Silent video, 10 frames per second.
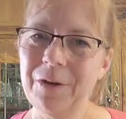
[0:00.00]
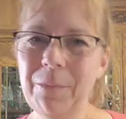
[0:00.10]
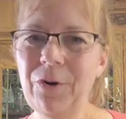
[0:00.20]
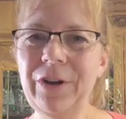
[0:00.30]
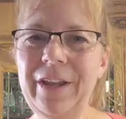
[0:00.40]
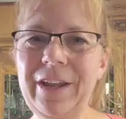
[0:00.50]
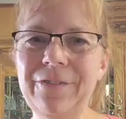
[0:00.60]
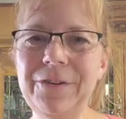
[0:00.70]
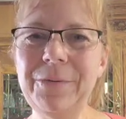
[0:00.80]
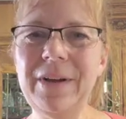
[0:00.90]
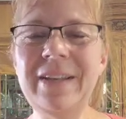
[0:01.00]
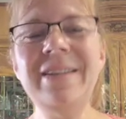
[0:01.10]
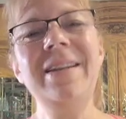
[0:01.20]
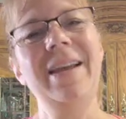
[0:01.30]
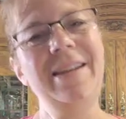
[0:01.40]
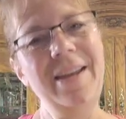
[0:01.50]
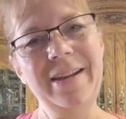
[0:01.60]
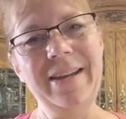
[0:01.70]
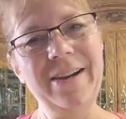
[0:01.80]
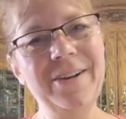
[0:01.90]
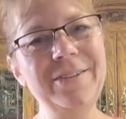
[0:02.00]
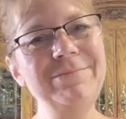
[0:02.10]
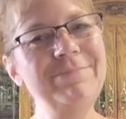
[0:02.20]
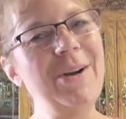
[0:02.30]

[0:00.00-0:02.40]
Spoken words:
Good morning, everyone. Annette here,